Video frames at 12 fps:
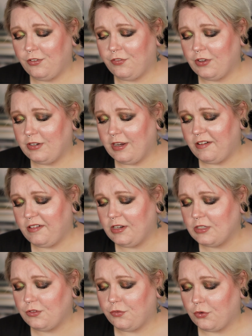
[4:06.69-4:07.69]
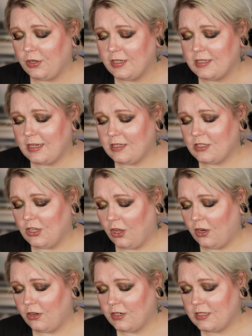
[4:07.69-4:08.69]
The foundation is
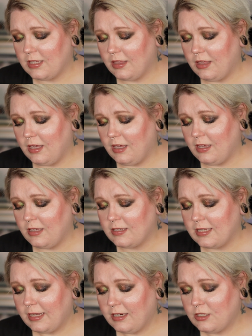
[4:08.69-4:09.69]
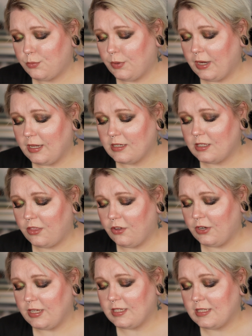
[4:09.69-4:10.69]
$46. The setting spray is
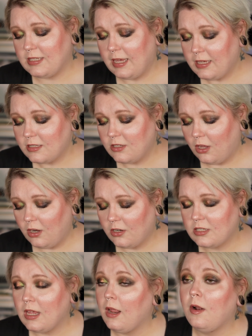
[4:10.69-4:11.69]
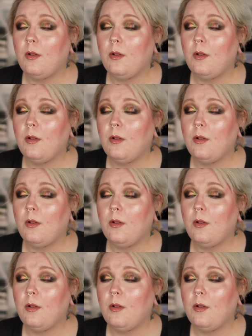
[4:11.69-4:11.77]
$36.